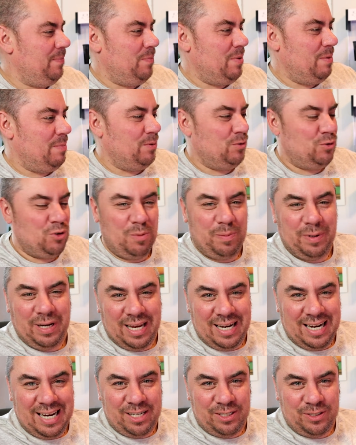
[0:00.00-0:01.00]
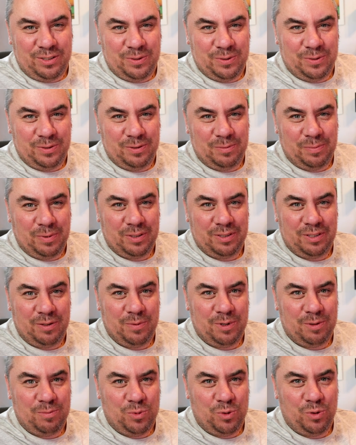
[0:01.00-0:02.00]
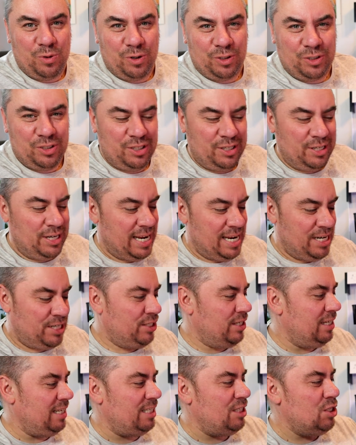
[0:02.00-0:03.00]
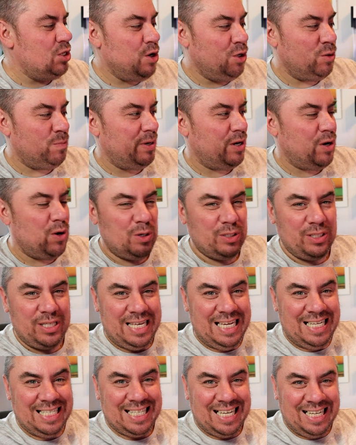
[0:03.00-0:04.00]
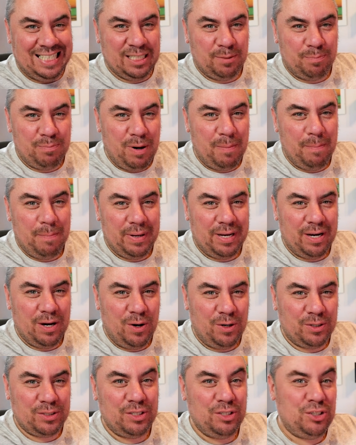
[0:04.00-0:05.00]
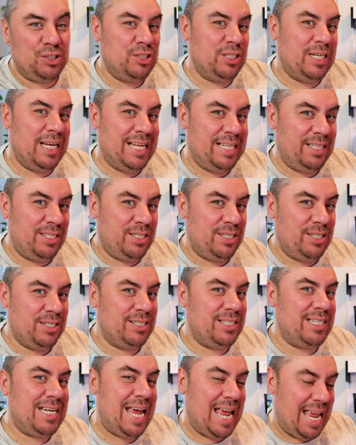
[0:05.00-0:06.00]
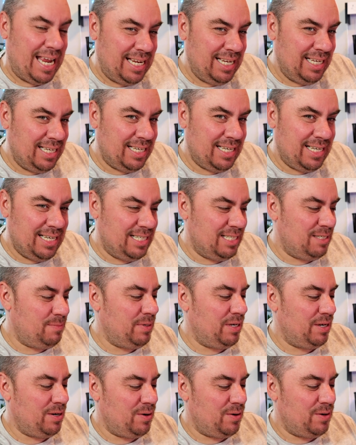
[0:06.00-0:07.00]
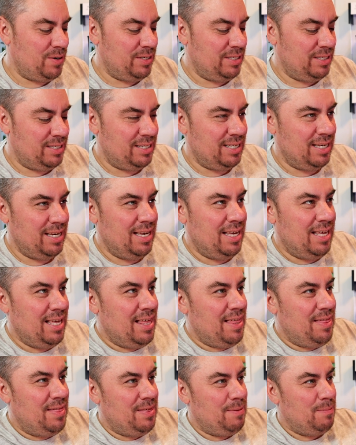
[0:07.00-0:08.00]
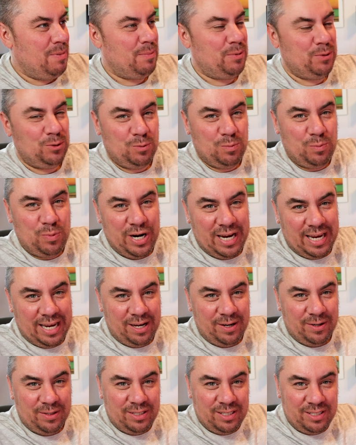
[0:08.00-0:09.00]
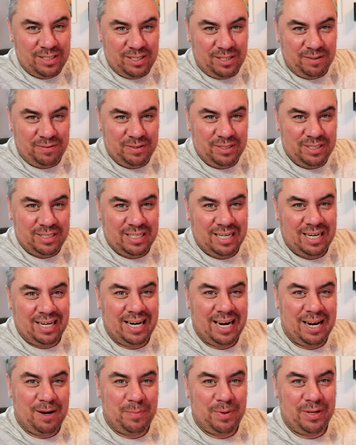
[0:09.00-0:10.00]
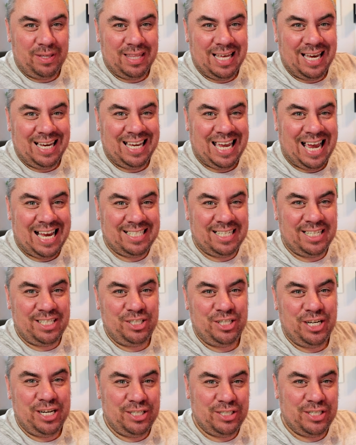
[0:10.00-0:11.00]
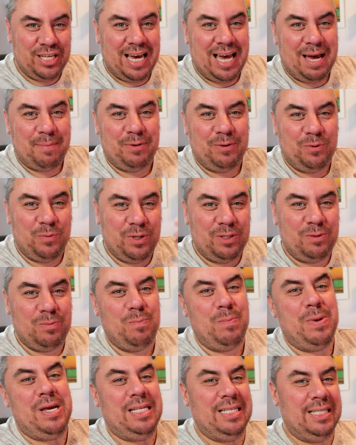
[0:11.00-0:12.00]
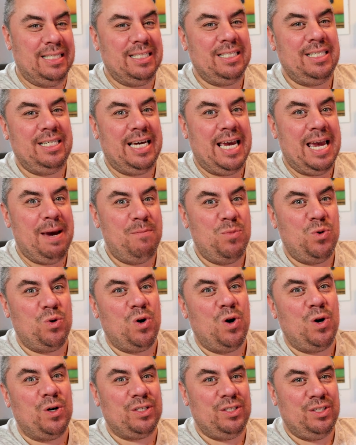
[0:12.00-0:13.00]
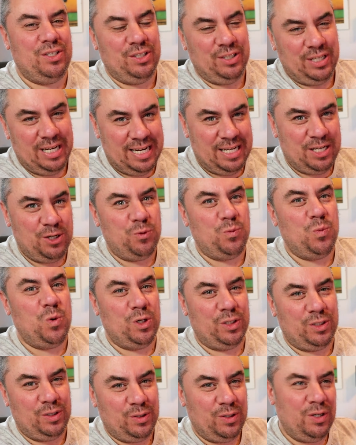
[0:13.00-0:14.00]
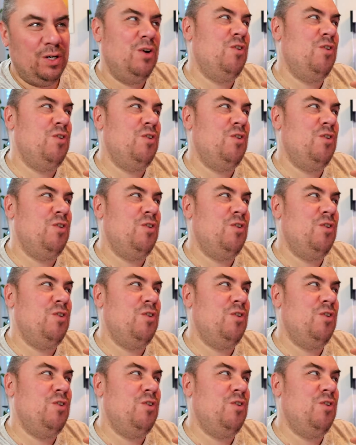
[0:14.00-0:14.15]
people dropping in air stones because they want more oxygenation. It's not because these things are pumping oxygen into your tank, it's because the bubbles breaking on the surface are helping that gas exchange to happen, which means you get more oxygen in your water